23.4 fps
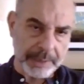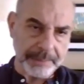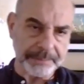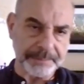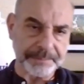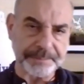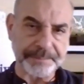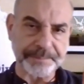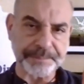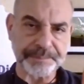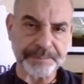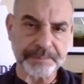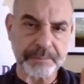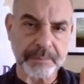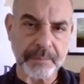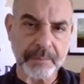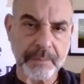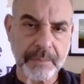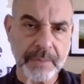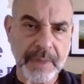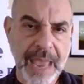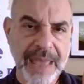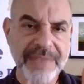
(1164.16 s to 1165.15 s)
one,
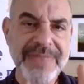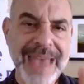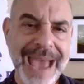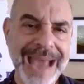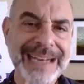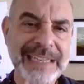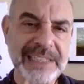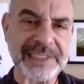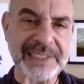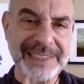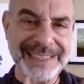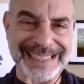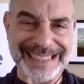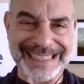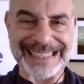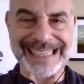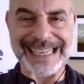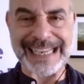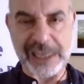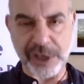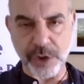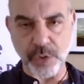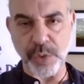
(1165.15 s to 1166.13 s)
and that is to
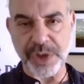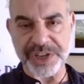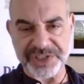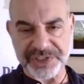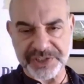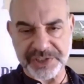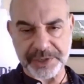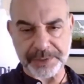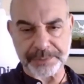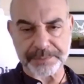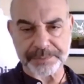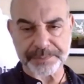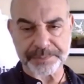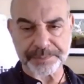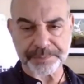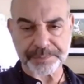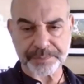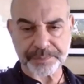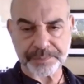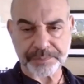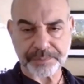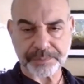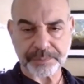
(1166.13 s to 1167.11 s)
seek wisdom.
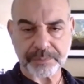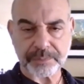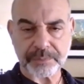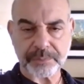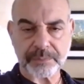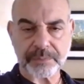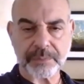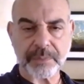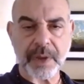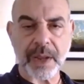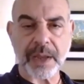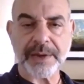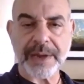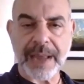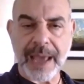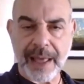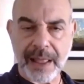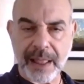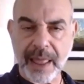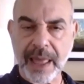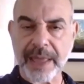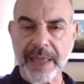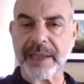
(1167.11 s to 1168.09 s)

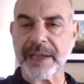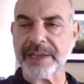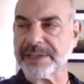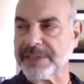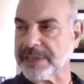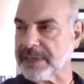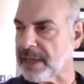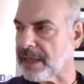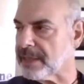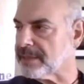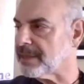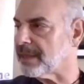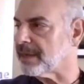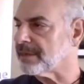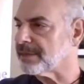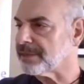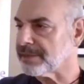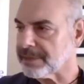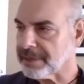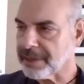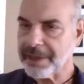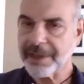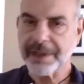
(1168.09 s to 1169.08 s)
Now, like I said,
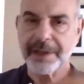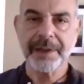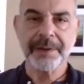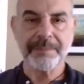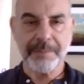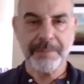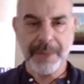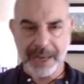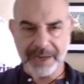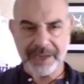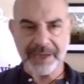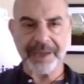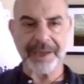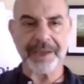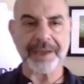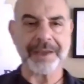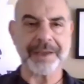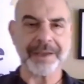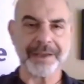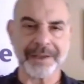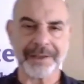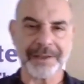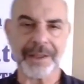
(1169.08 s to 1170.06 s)
there's many
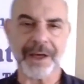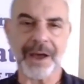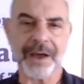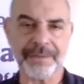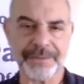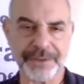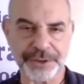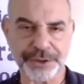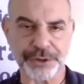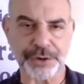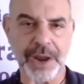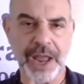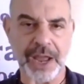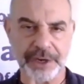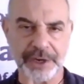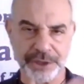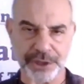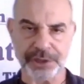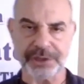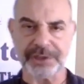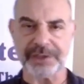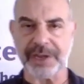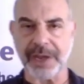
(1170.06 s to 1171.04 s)
a law of
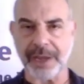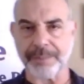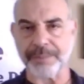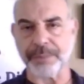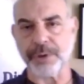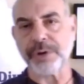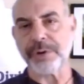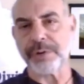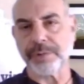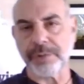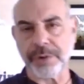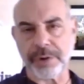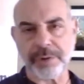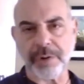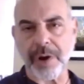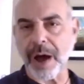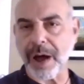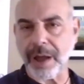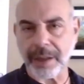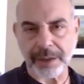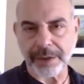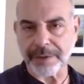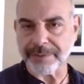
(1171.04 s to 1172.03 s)
attraction type guru
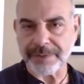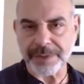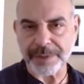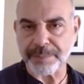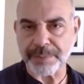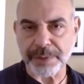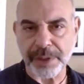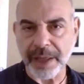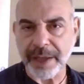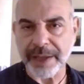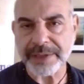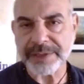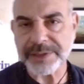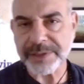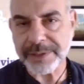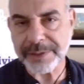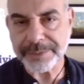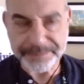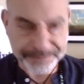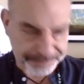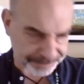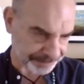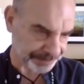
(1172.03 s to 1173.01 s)
all over the
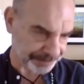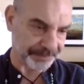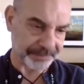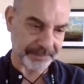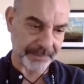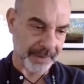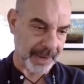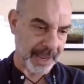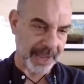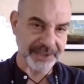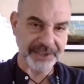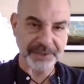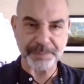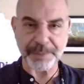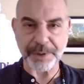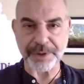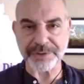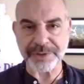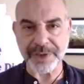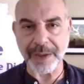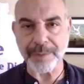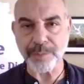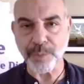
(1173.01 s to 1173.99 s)
place. I
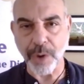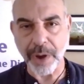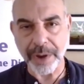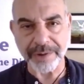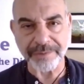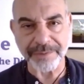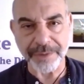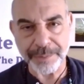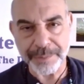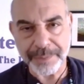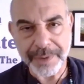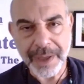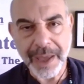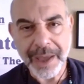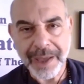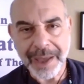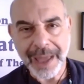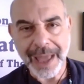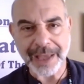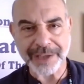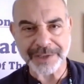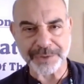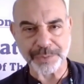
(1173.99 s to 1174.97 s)
suppose I'm one of them
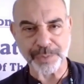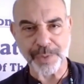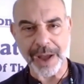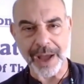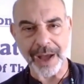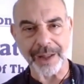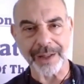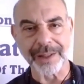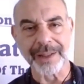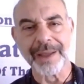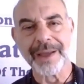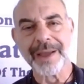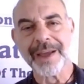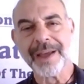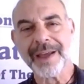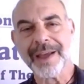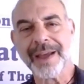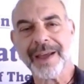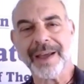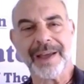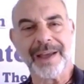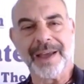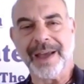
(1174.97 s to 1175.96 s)
as well,
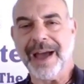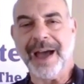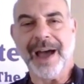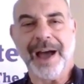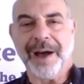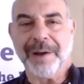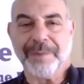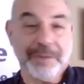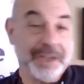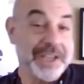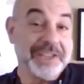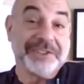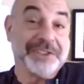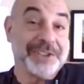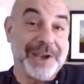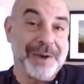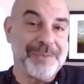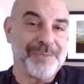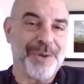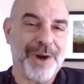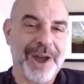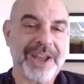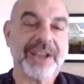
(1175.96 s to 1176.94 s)
in
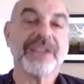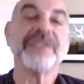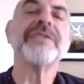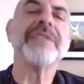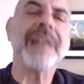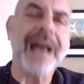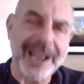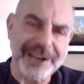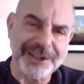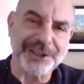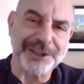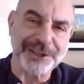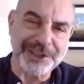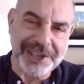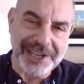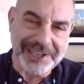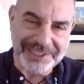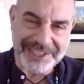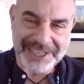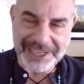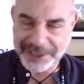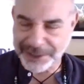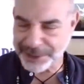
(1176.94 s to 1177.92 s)
some way. I should
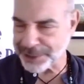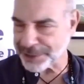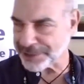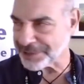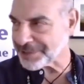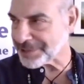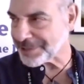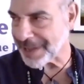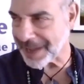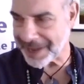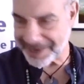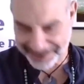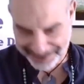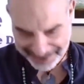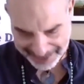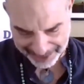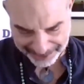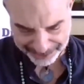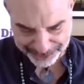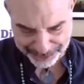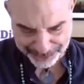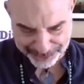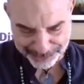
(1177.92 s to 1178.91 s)
say teachers,
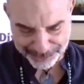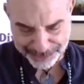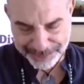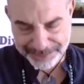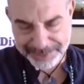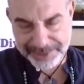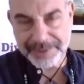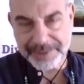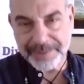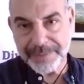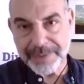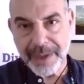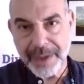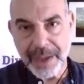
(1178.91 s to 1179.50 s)
not gurus.